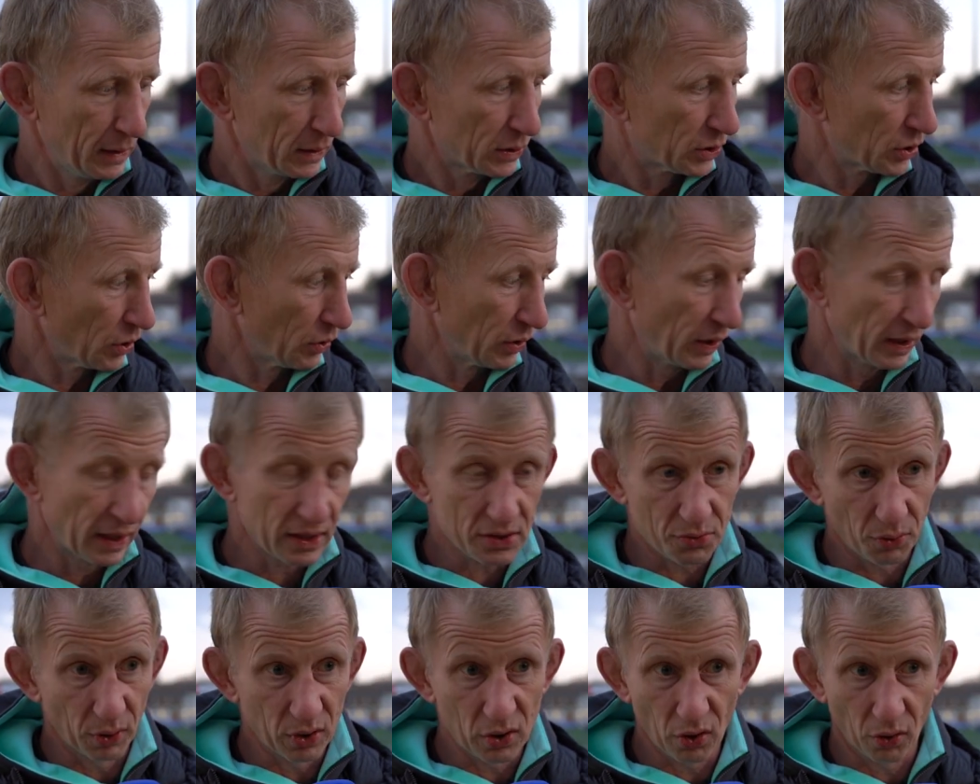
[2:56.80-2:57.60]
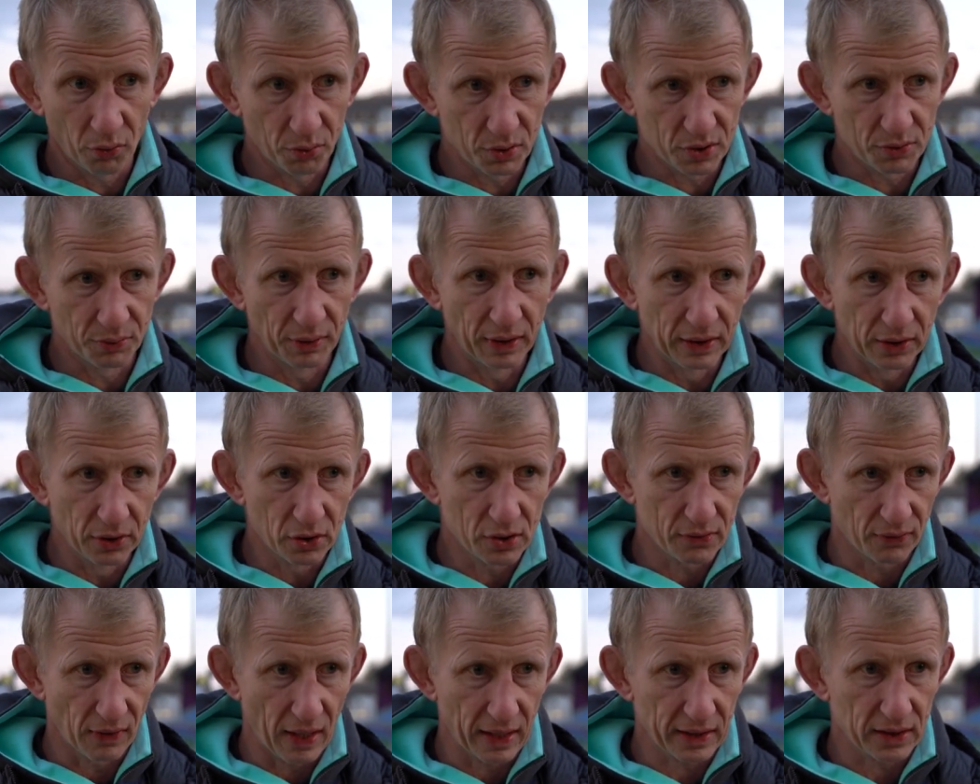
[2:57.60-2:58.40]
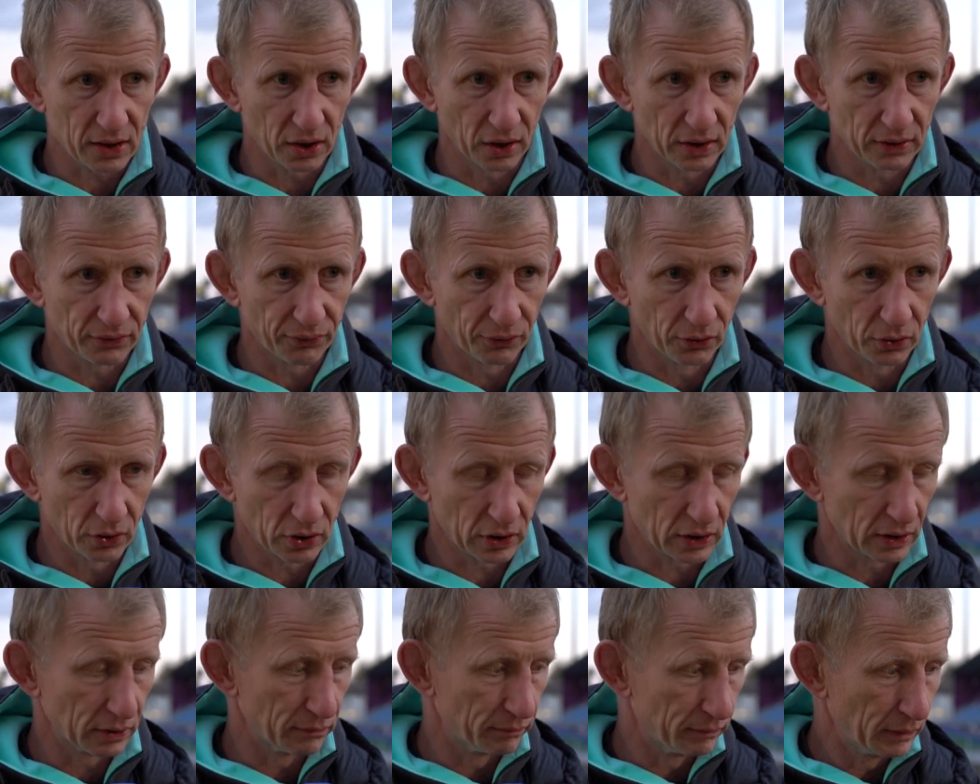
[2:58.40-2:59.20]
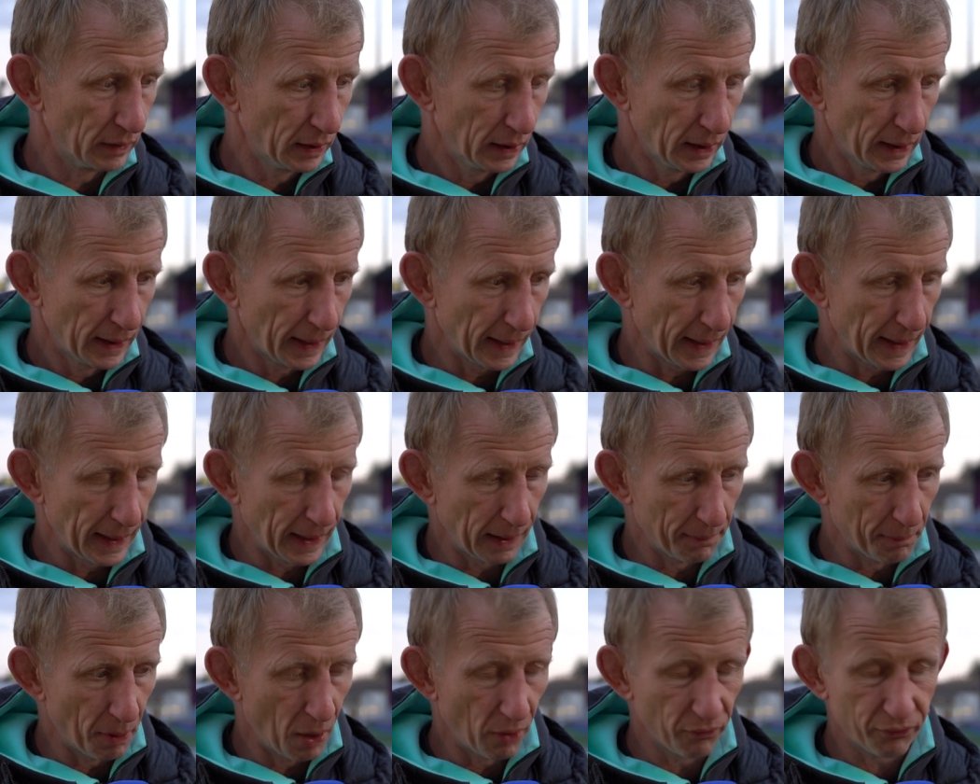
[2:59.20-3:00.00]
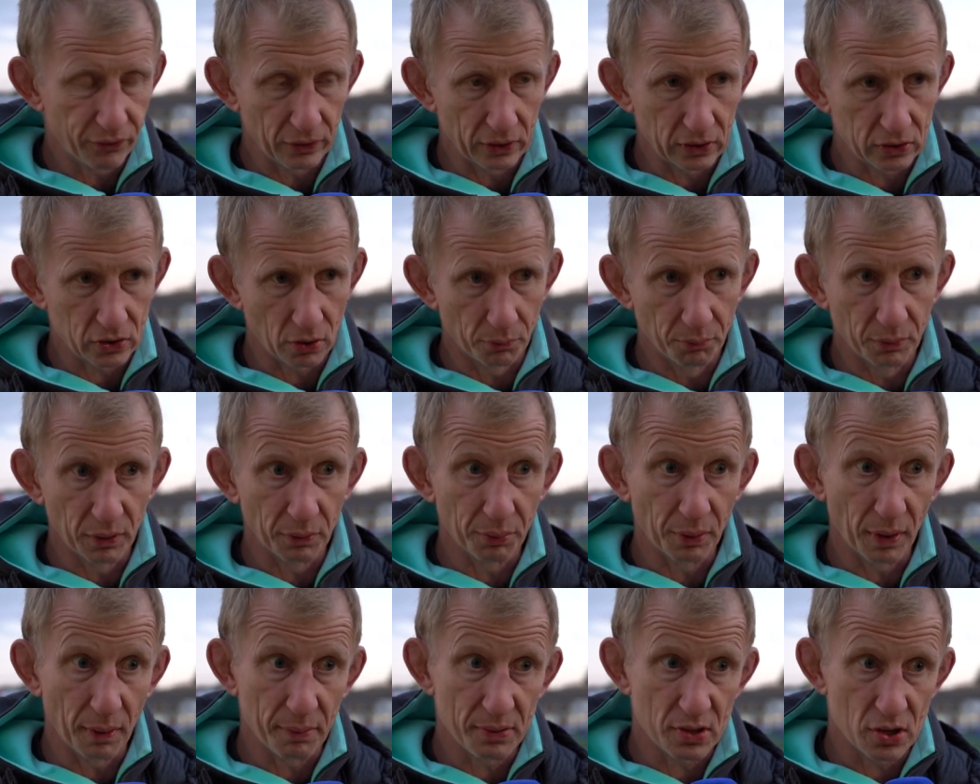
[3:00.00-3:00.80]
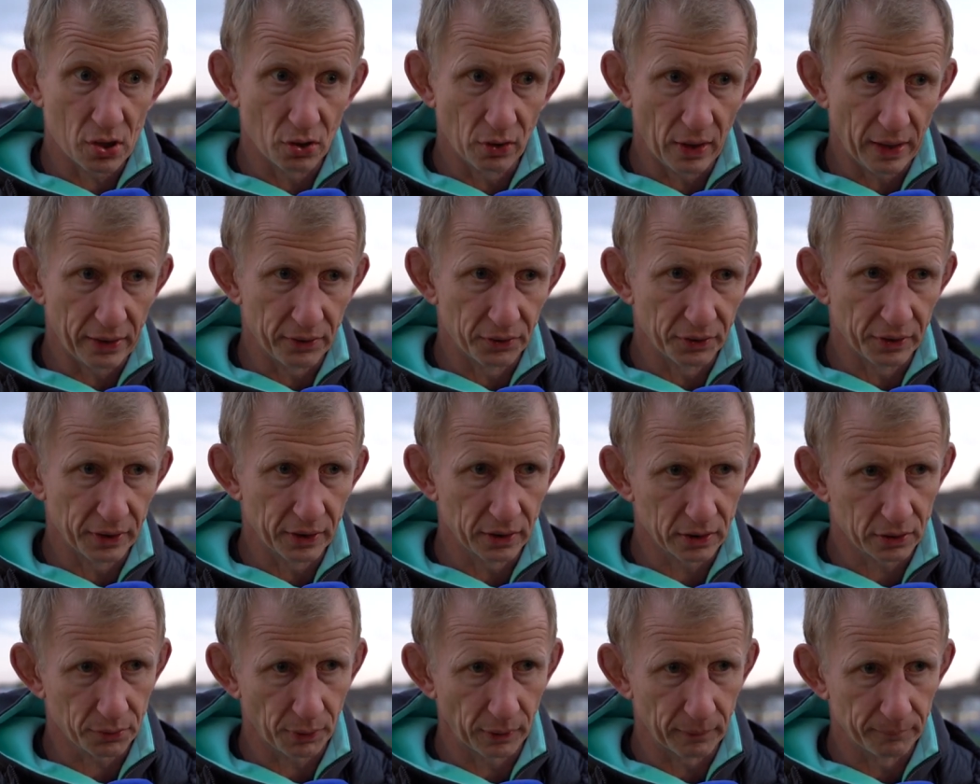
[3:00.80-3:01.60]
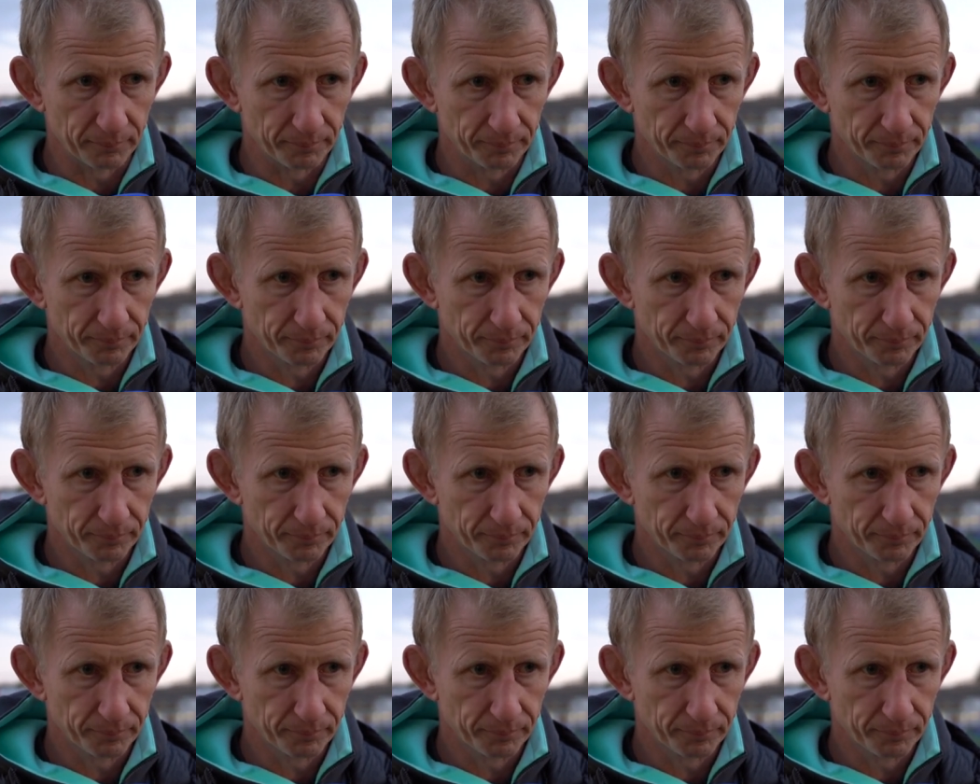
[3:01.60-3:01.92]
So yeah, that's why I thought it was a really useful exercise for us, and hopefully it's something we'll be able to do later in the year as well.